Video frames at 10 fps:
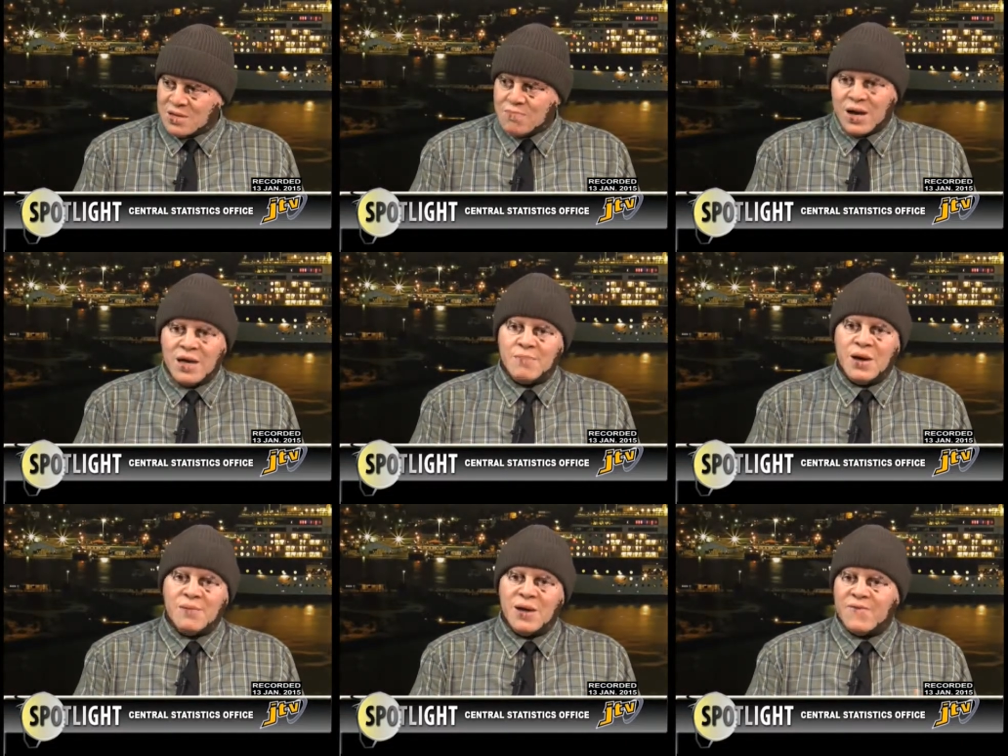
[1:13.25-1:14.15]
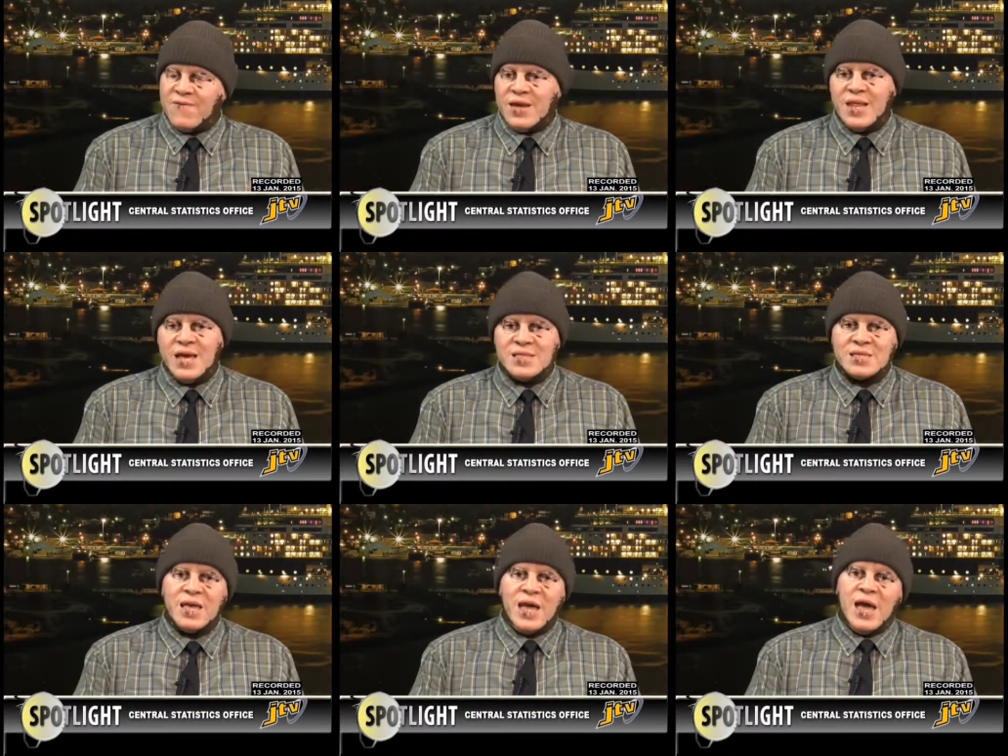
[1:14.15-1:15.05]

by, by, by finance,